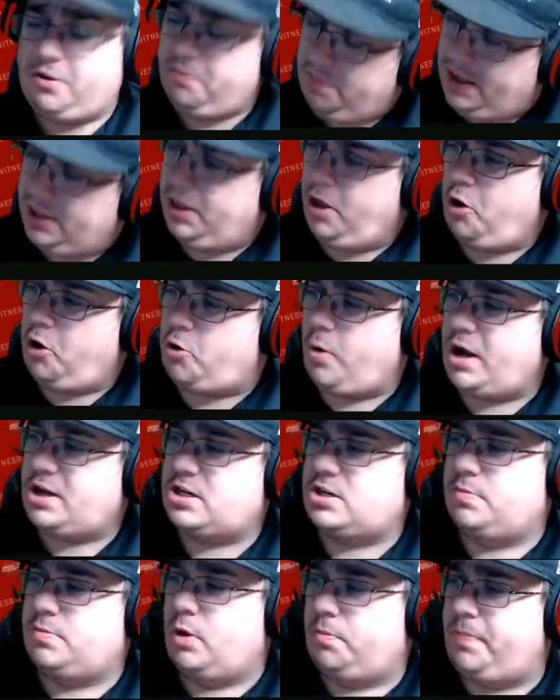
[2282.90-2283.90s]
a little
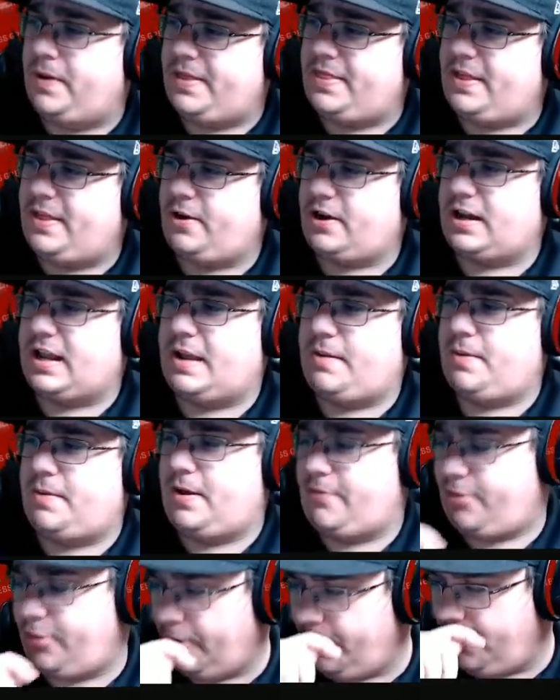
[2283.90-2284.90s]
questionable, but they're going to get
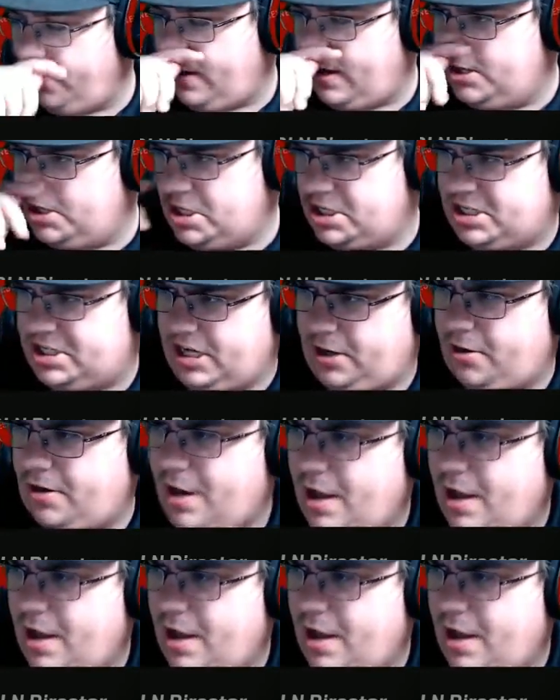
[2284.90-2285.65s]
a 3rd and inches here.